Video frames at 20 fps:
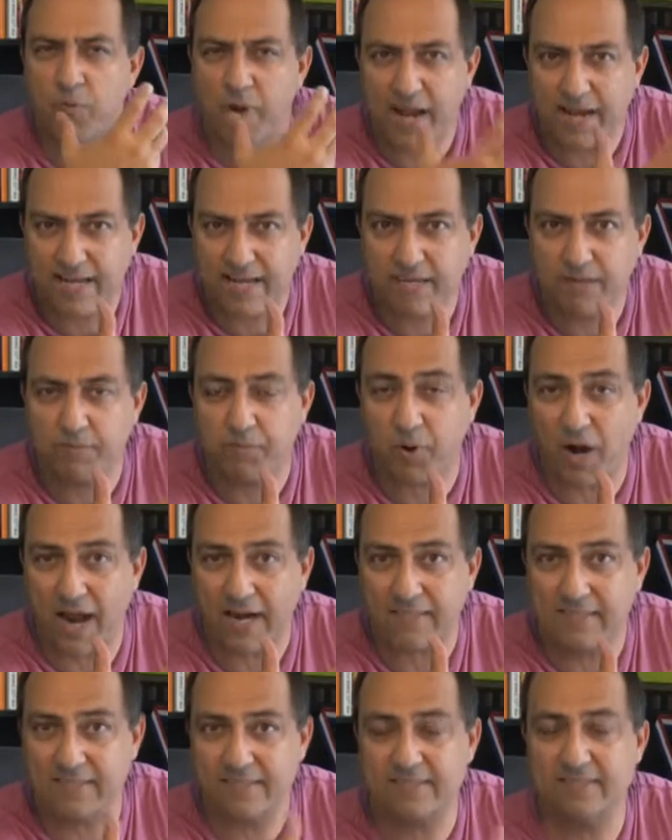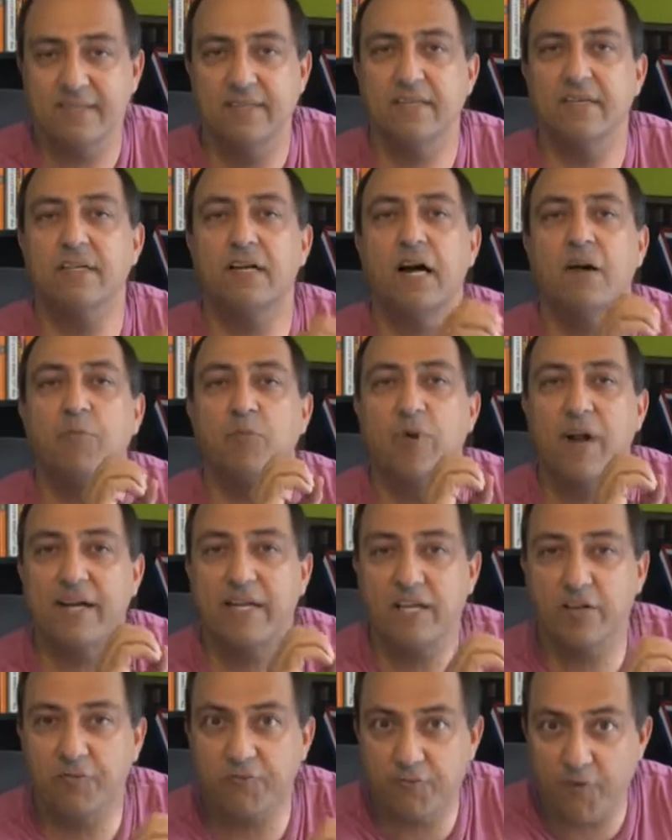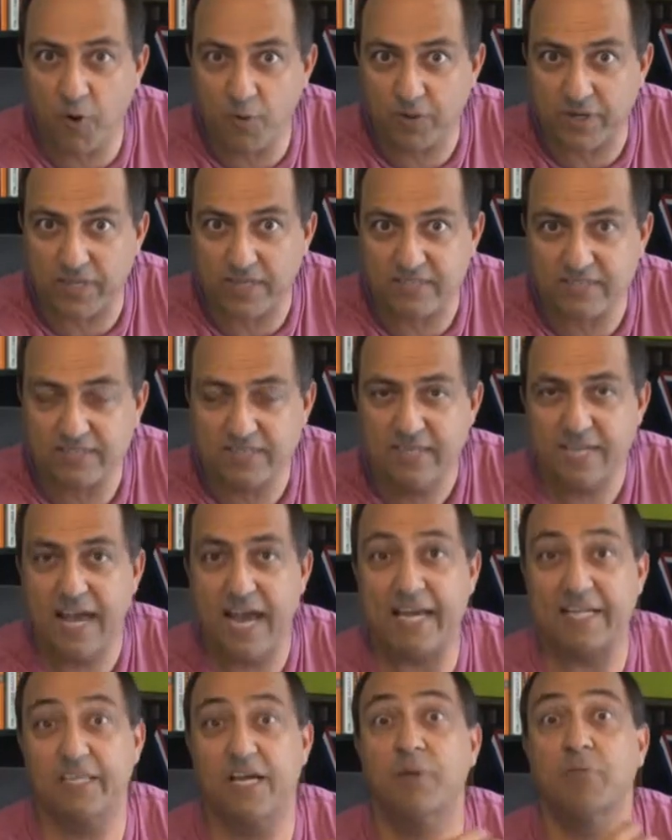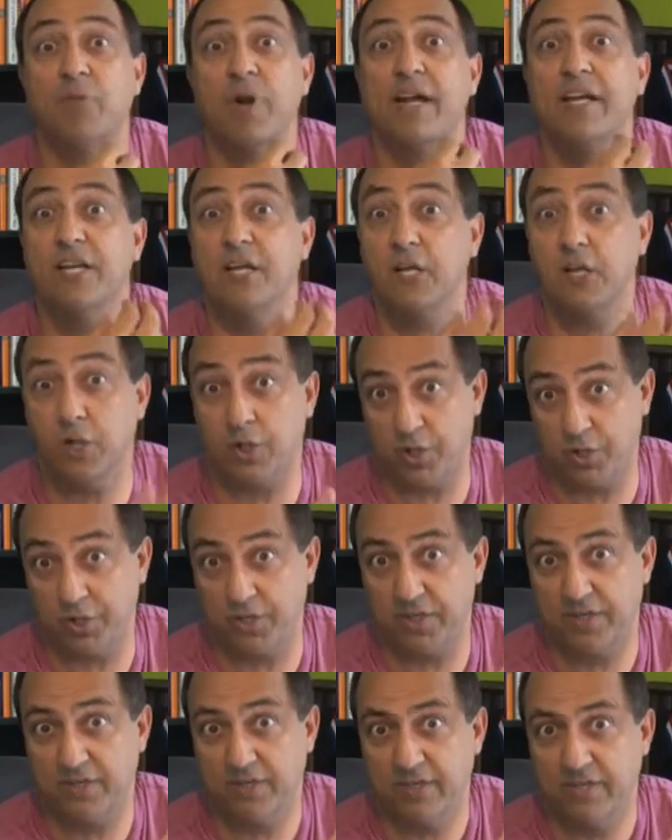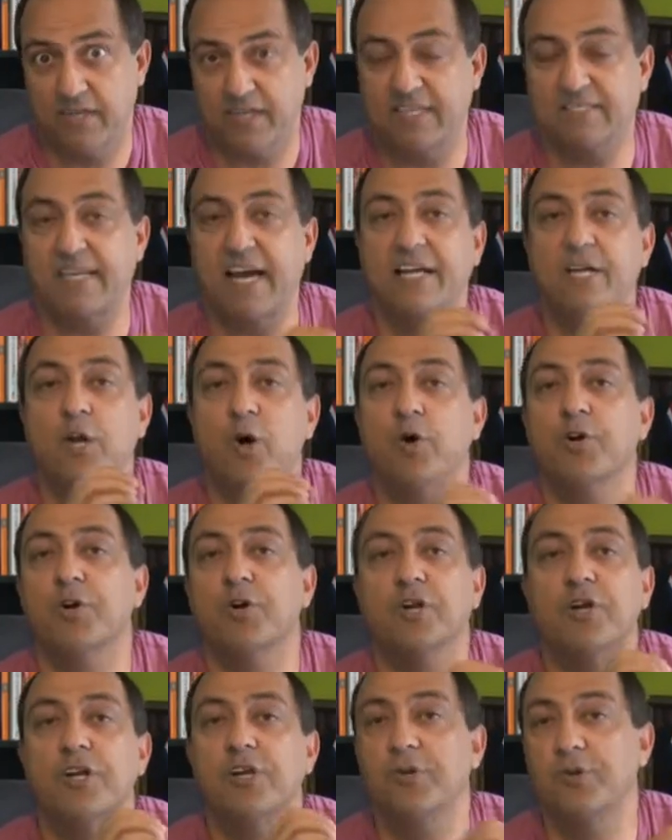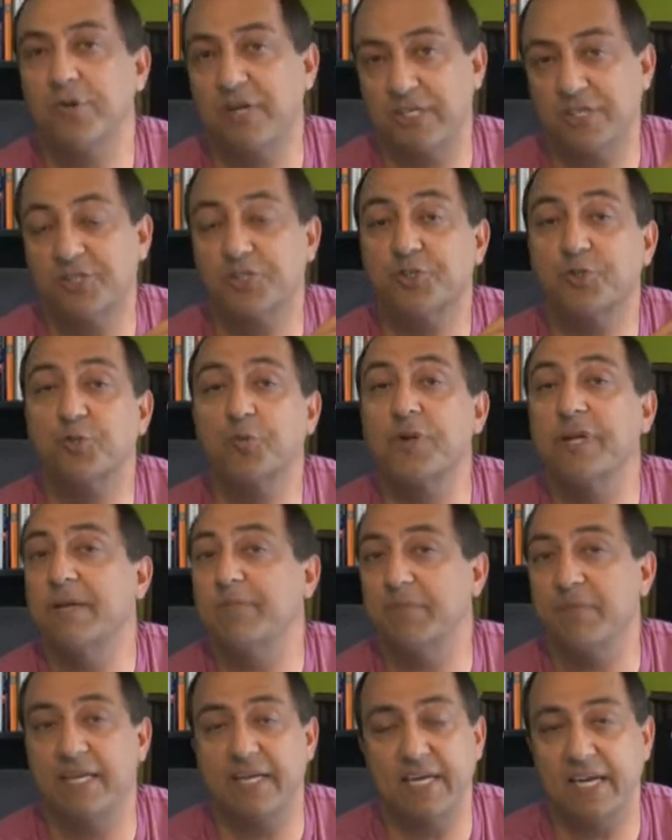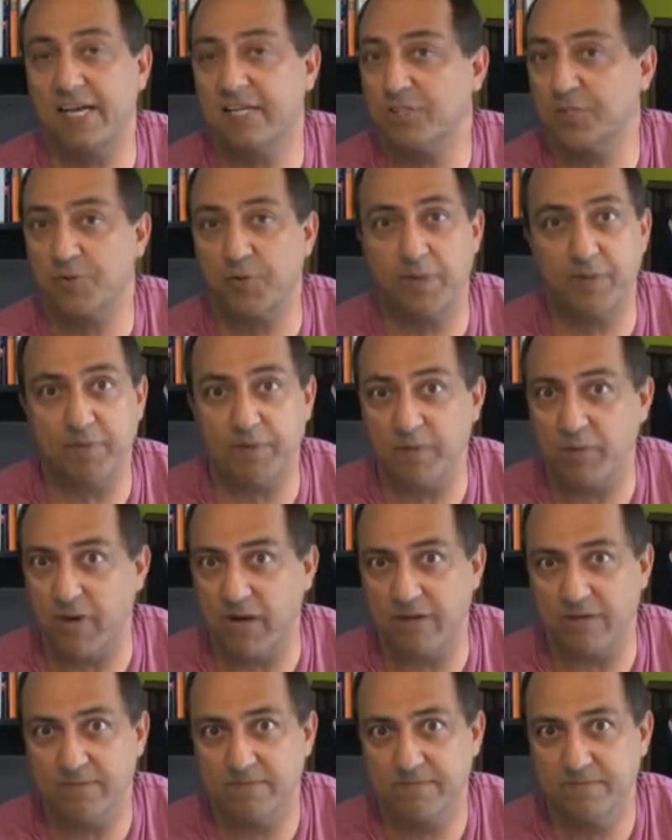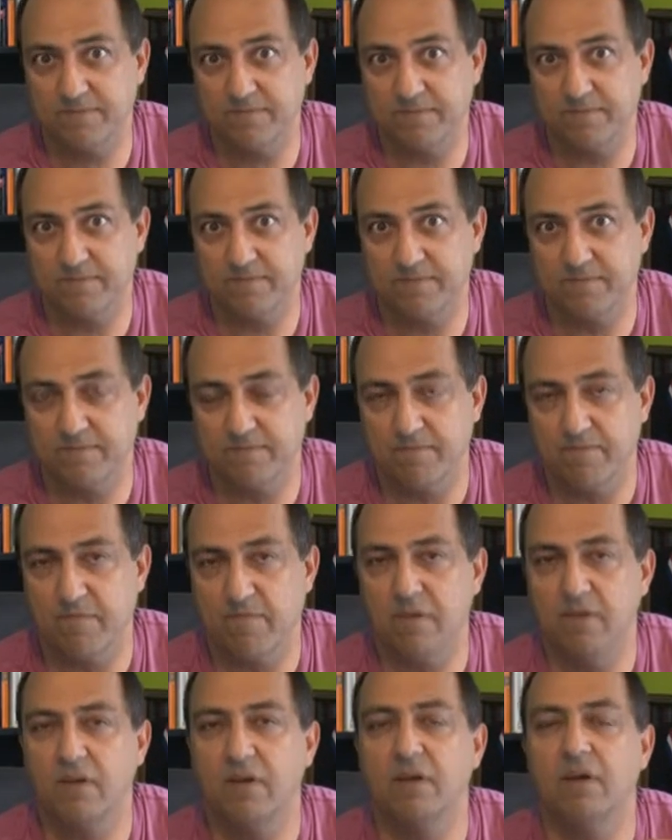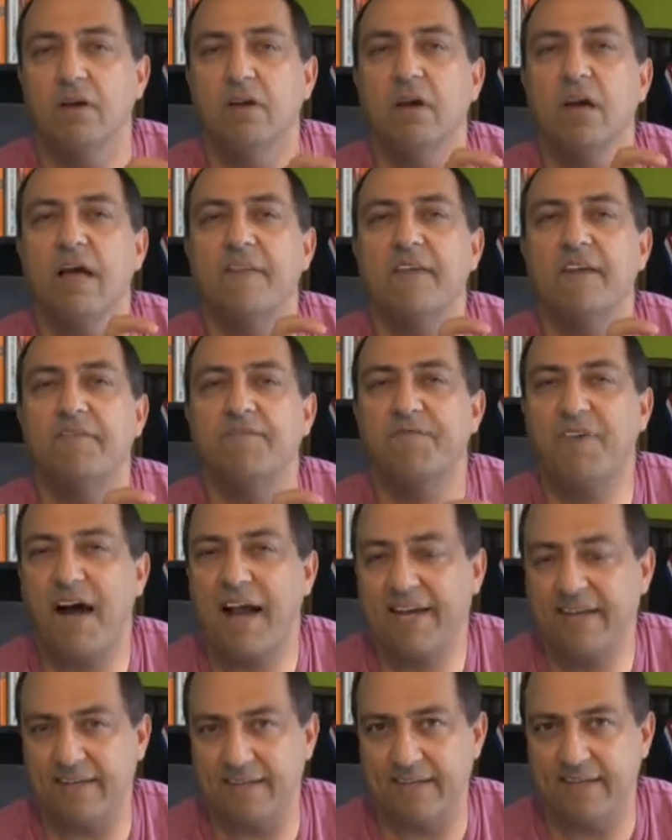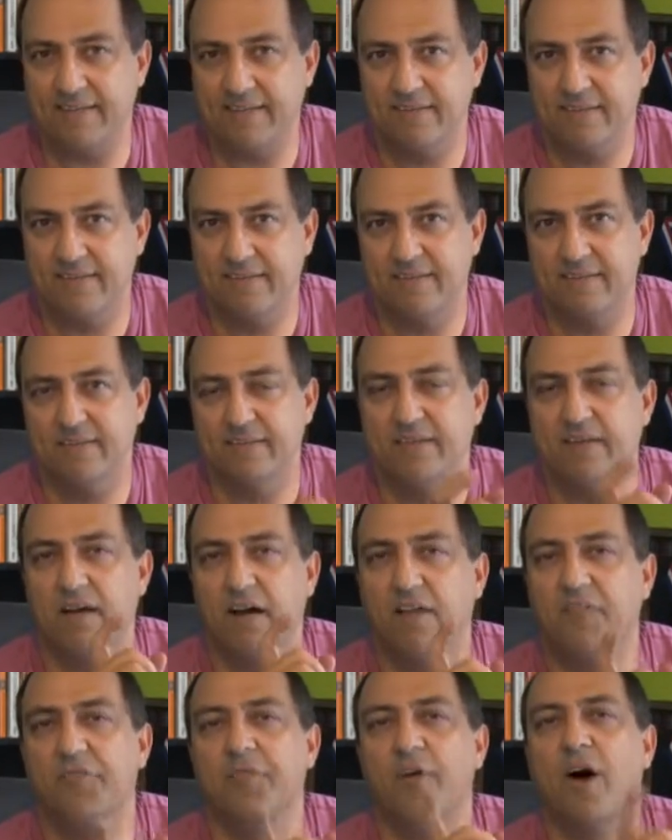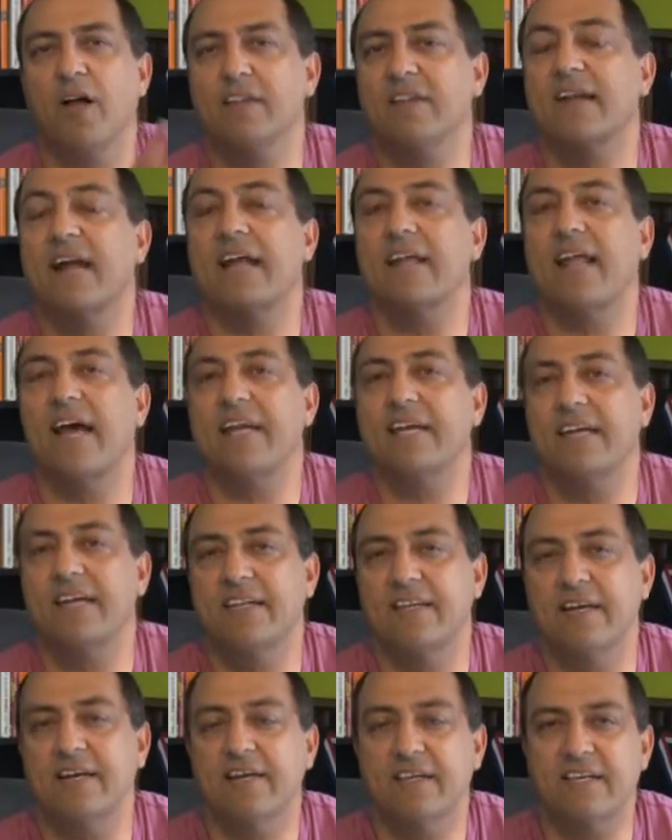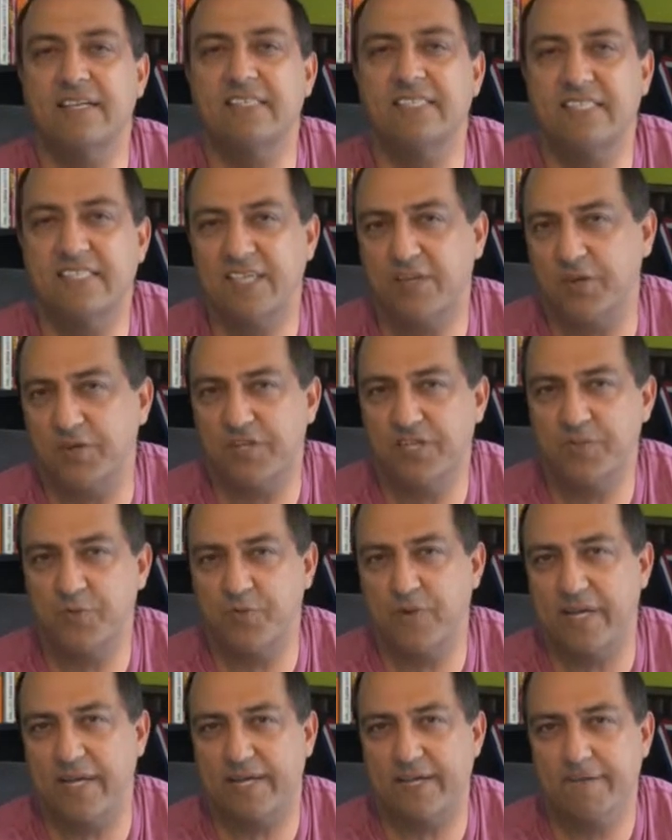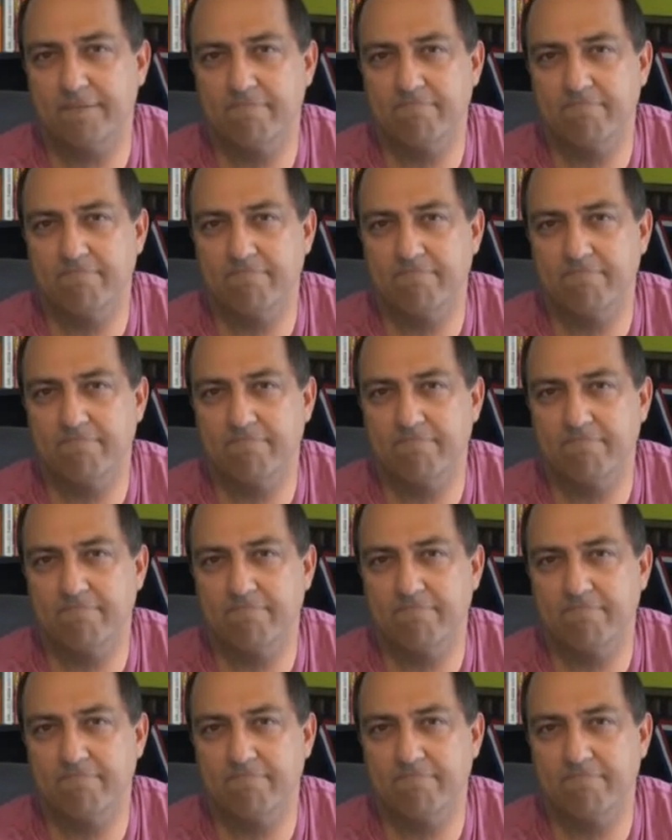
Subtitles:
ready to practice, come ready to focus, and come ready to learn. because I know you're going to do extremely, extremely well. And then finally, a thought that I'd like you to consider this week.